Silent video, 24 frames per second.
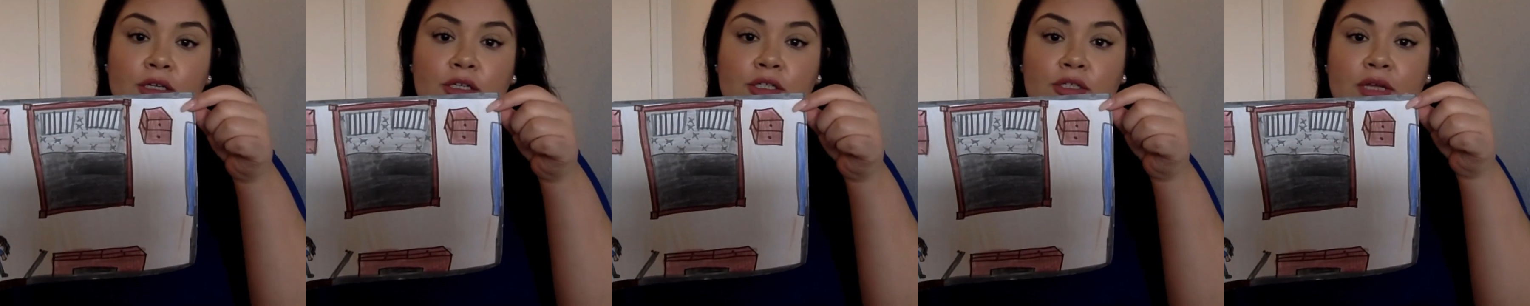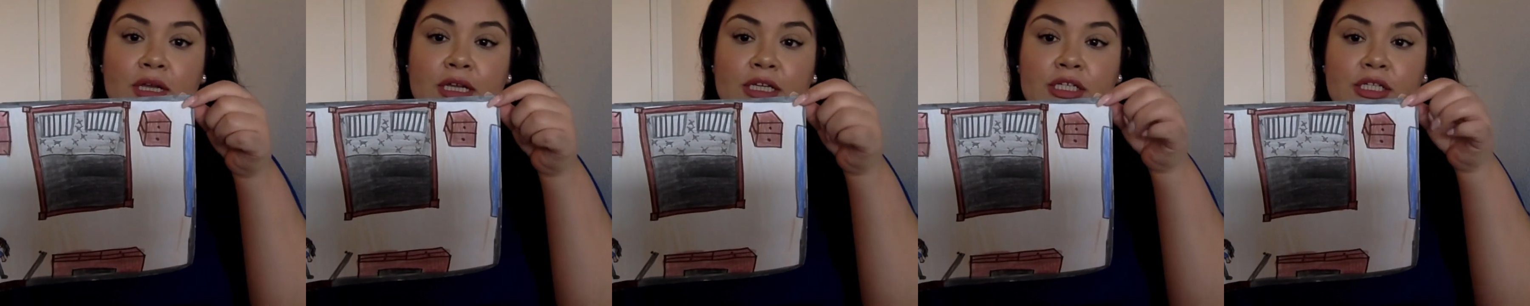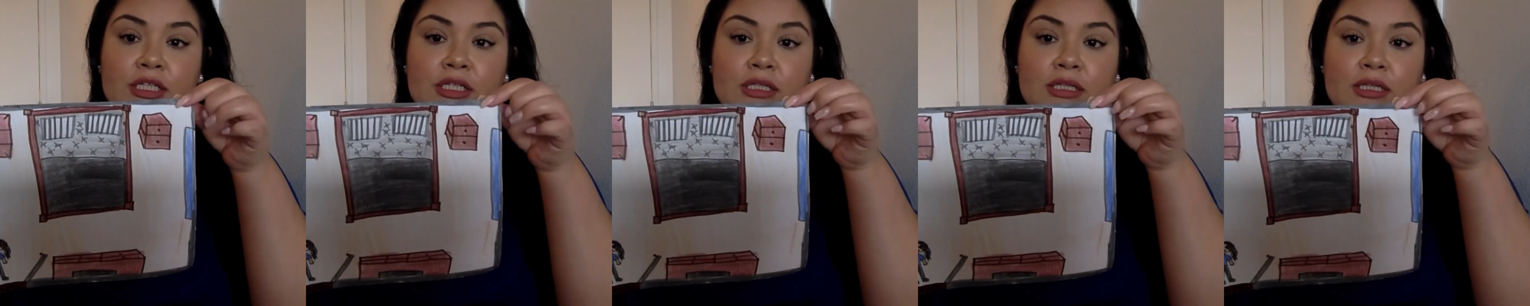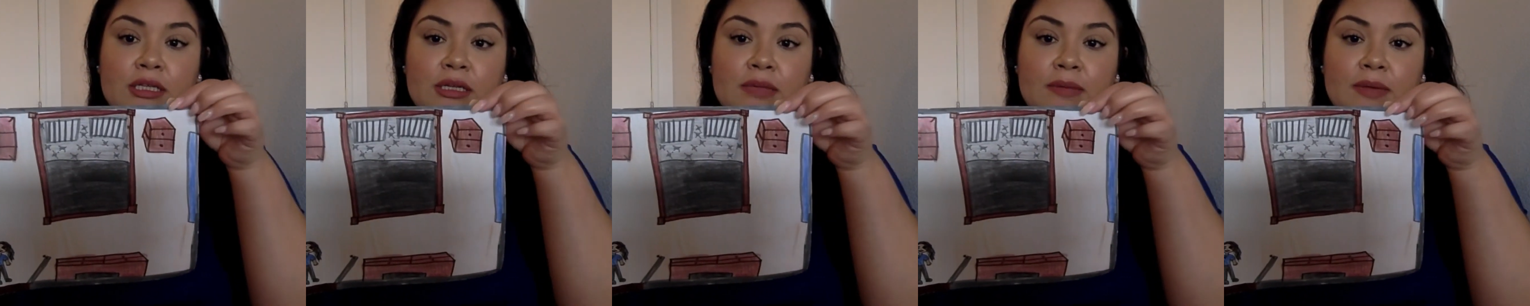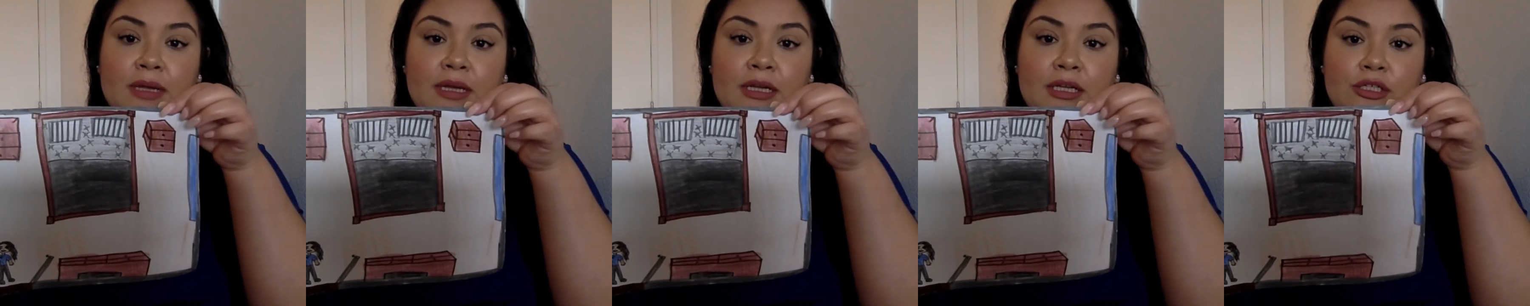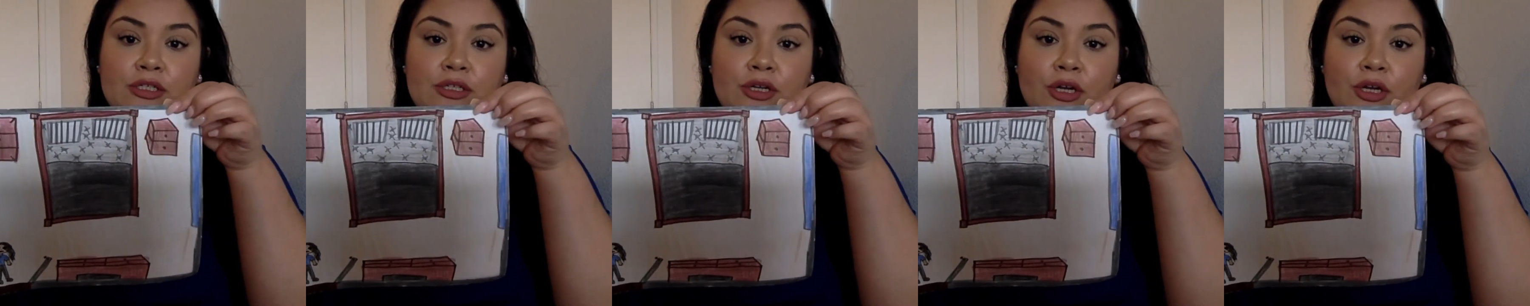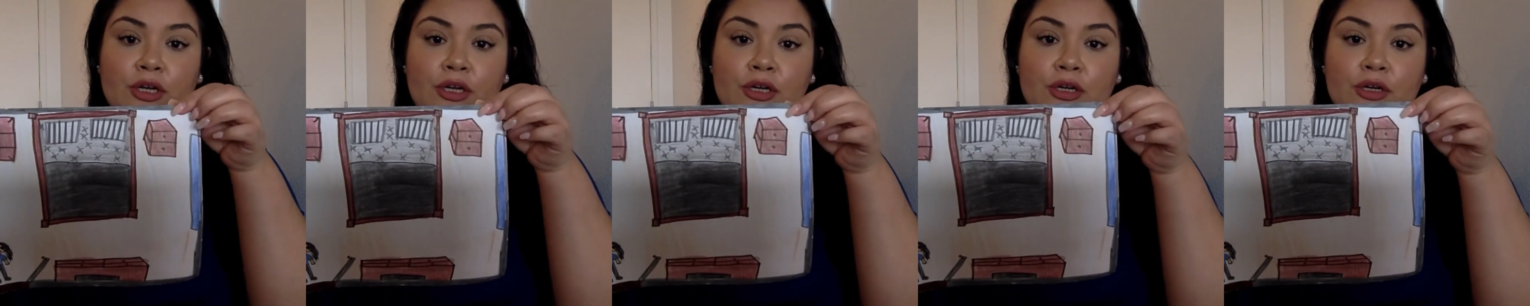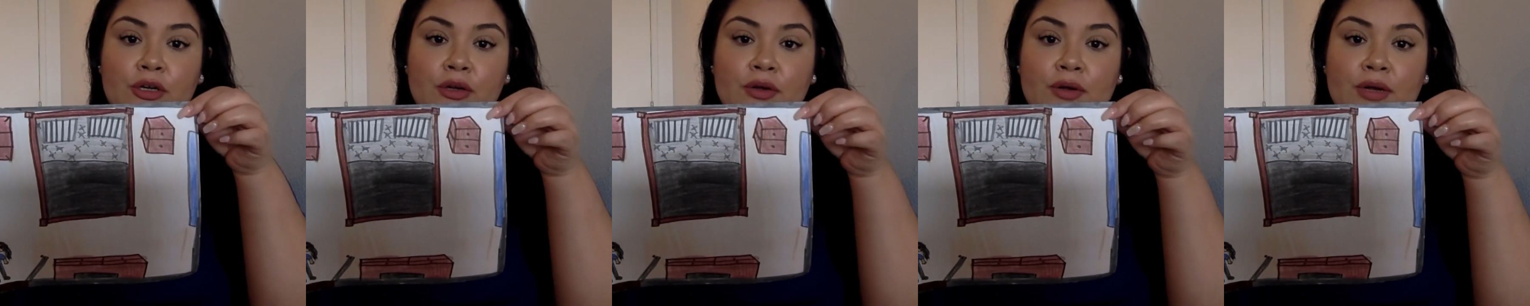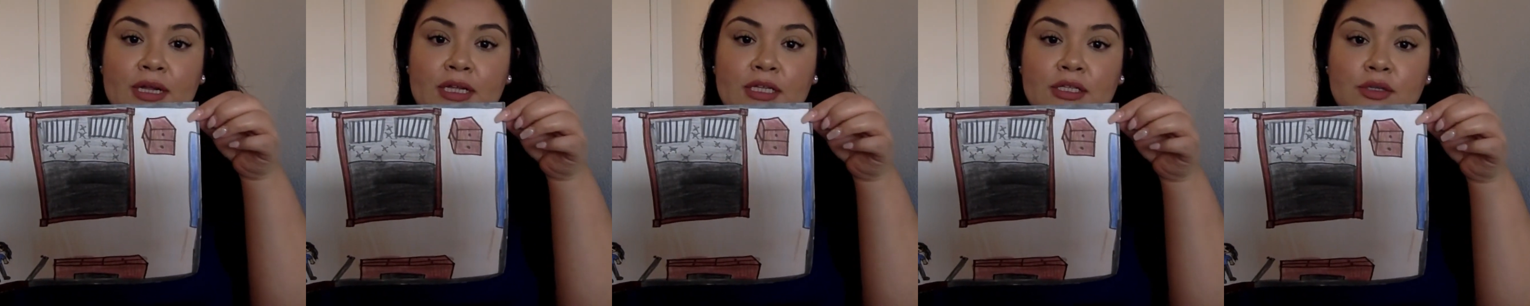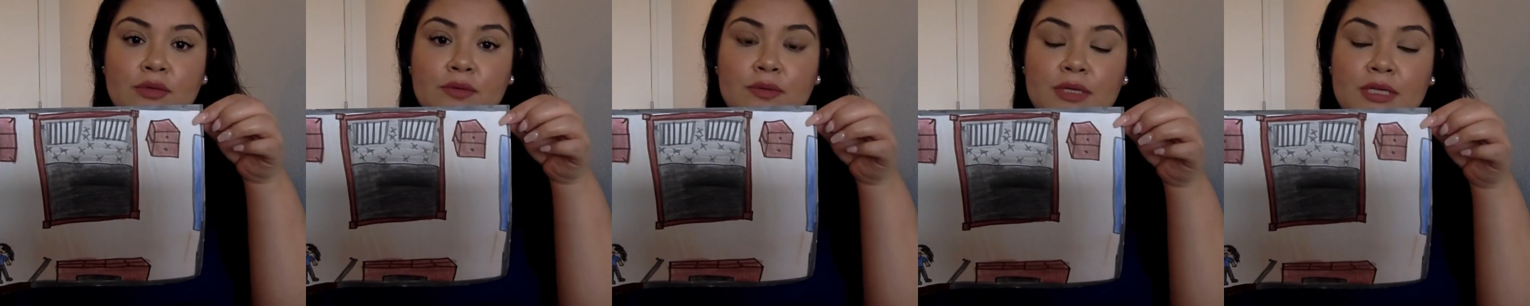so I just did mine a darker gray
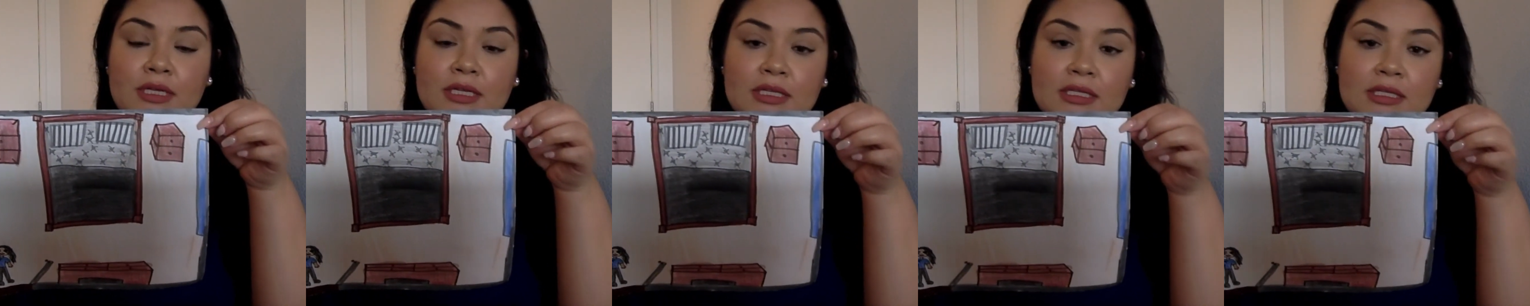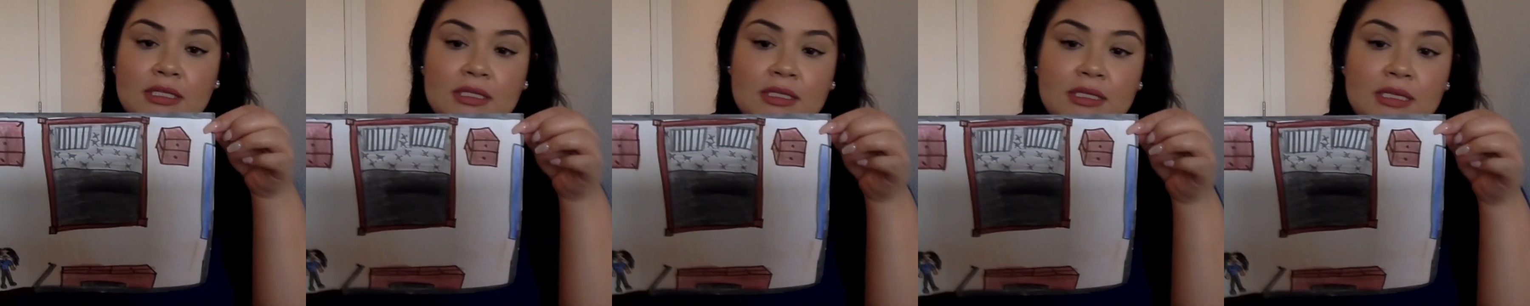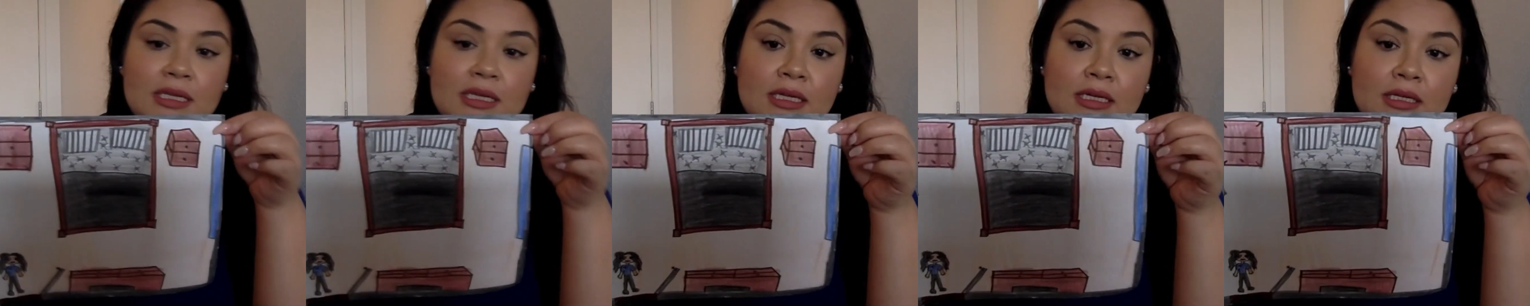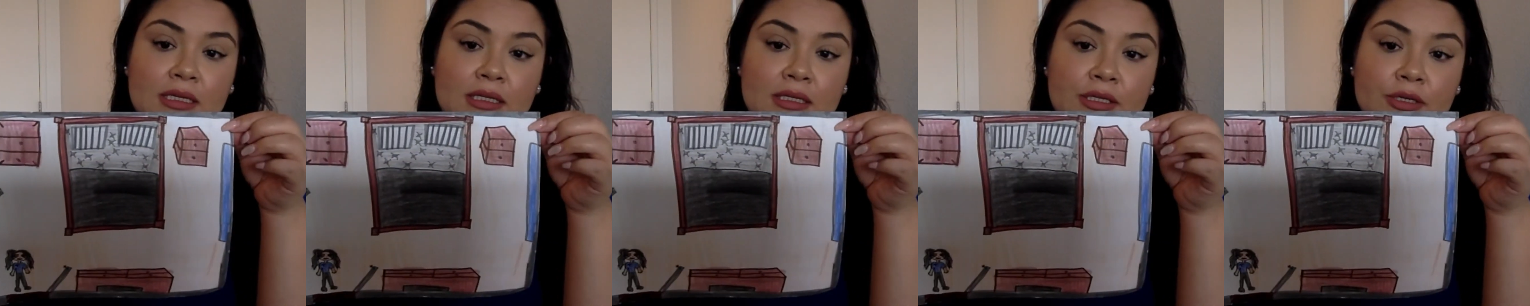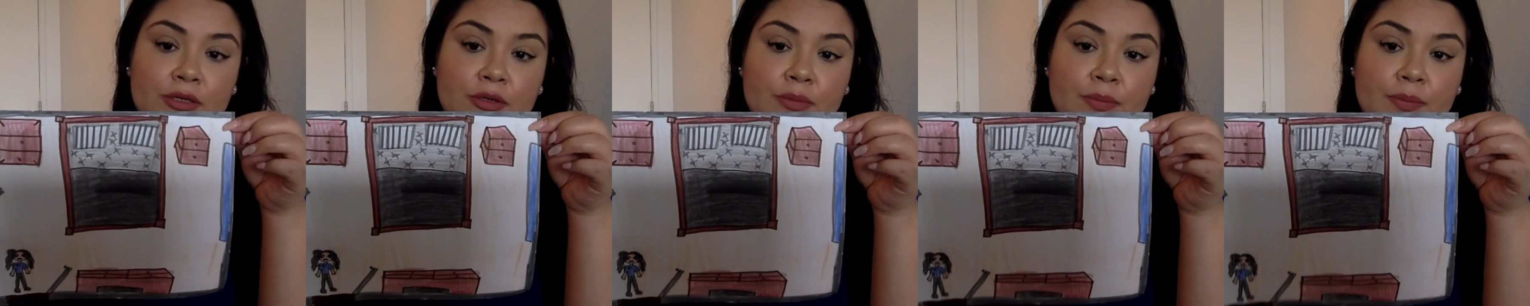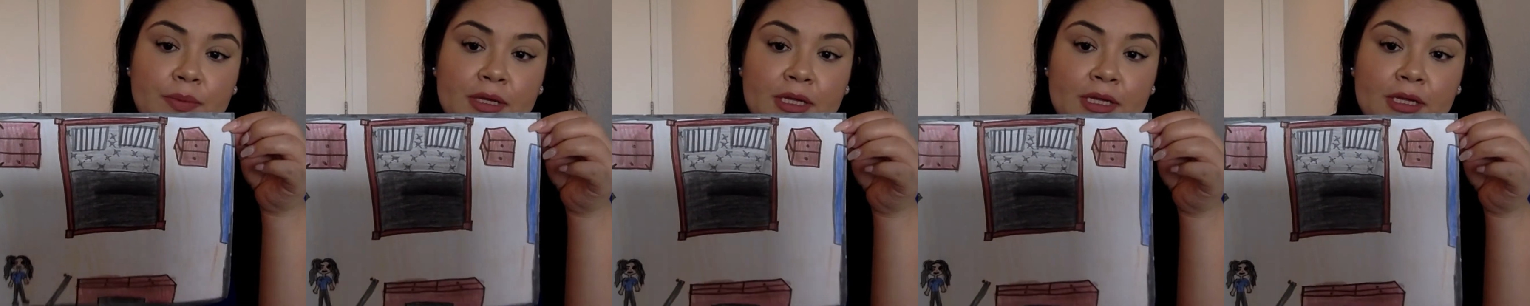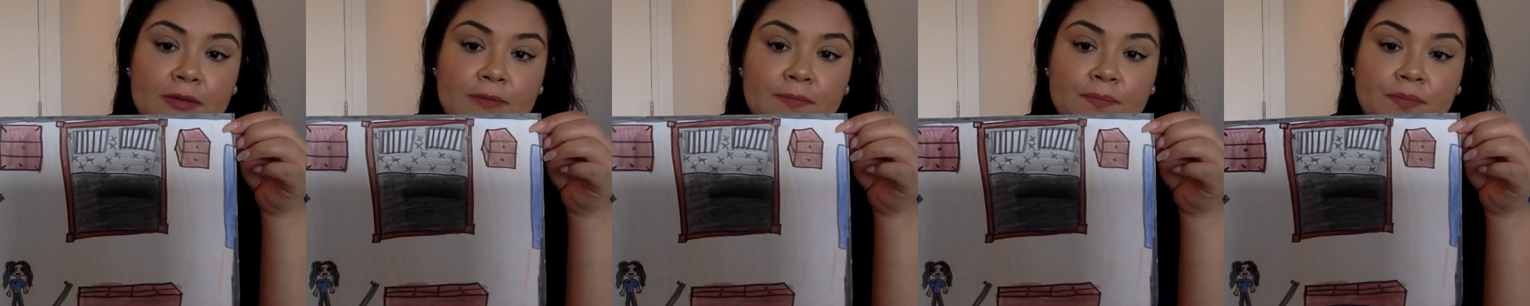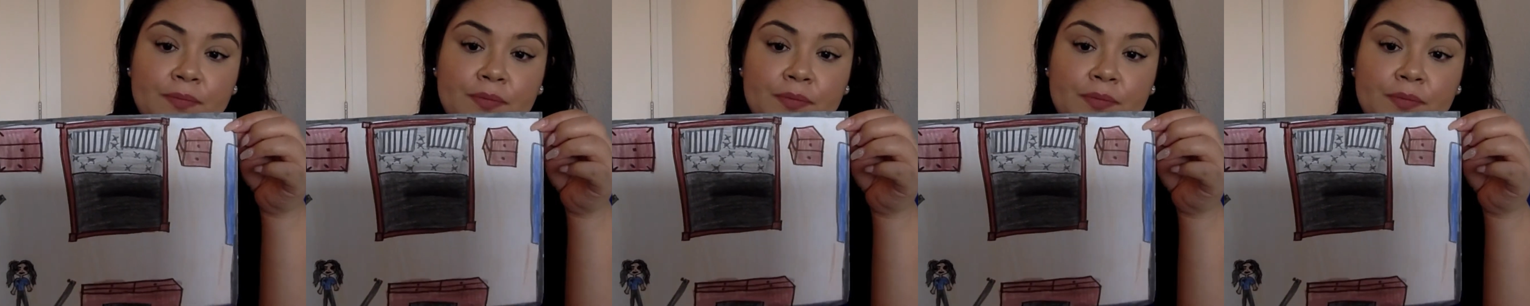so we can see it a little bit.